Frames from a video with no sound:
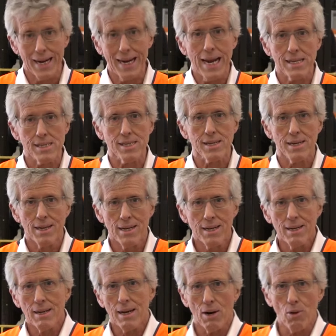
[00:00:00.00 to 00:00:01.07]
against
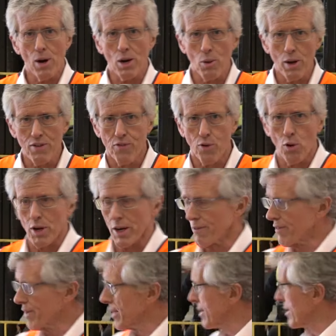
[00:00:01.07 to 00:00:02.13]
a runaway
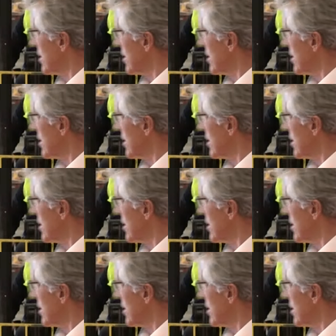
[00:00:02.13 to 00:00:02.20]
forklift.